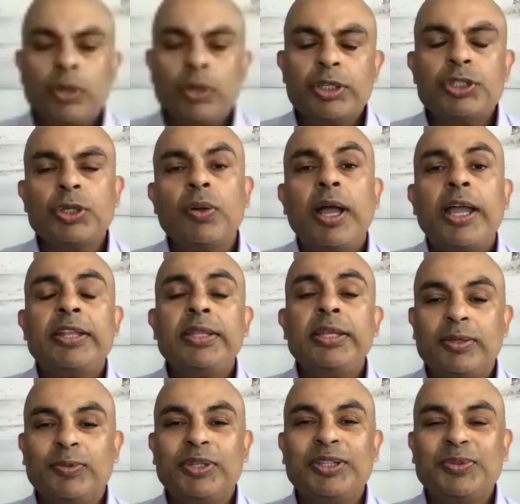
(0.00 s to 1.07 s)
So I think
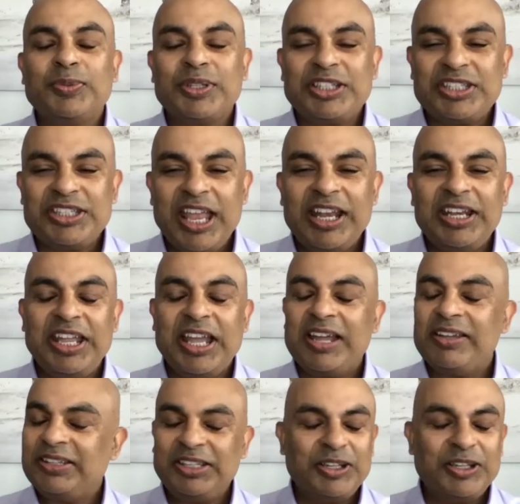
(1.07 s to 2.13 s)
with with Sandy, I
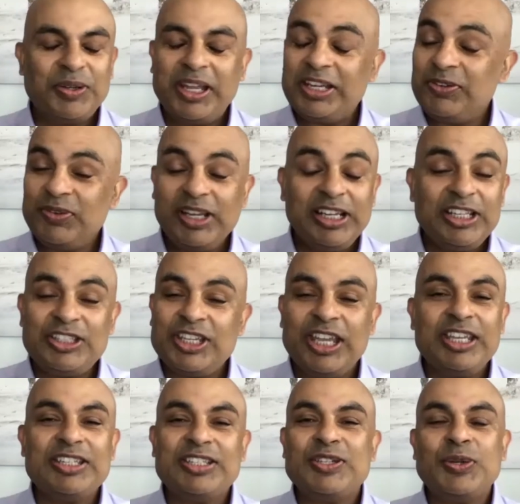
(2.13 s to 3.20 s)
you know it really
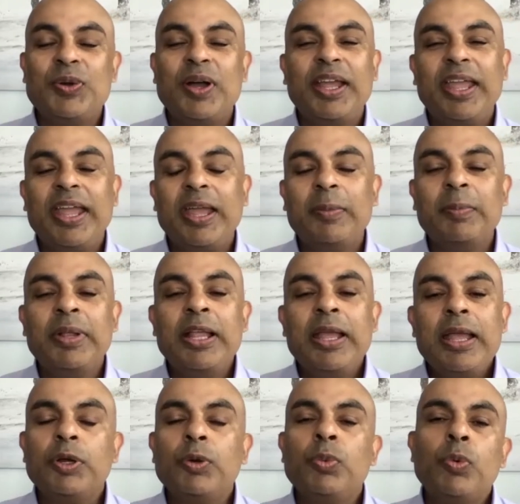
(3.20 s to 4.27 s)
changed who I am.
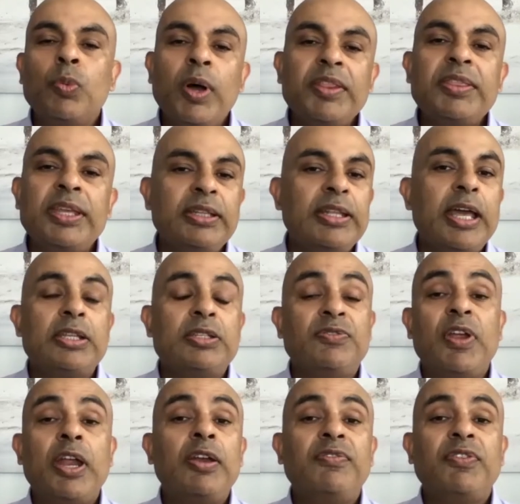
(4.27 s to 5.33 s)
One thing that is
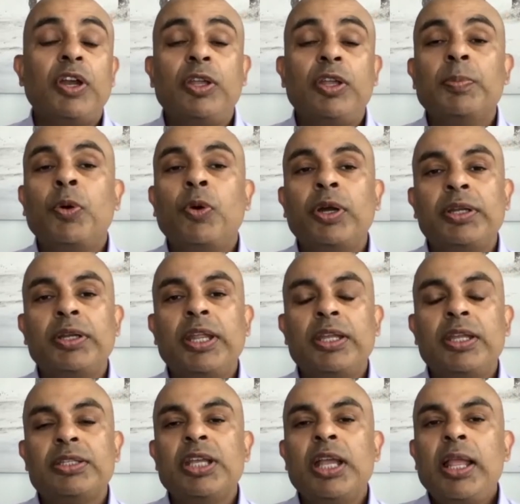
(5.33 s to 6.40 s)
very very important
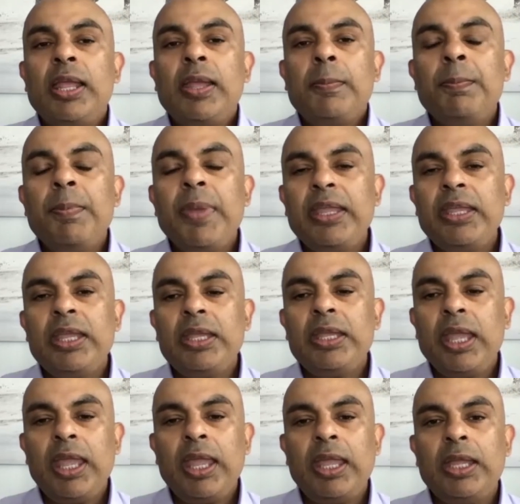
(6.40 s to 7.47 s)
is making
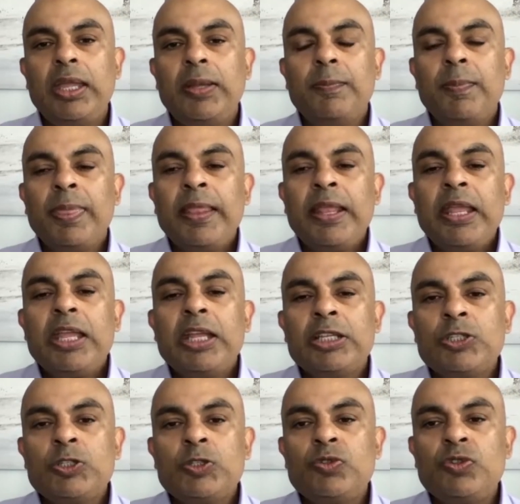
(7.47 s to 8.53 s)
a
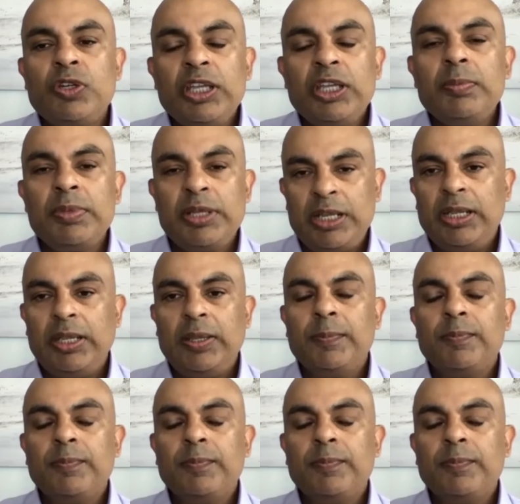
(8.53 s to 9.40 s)
extremely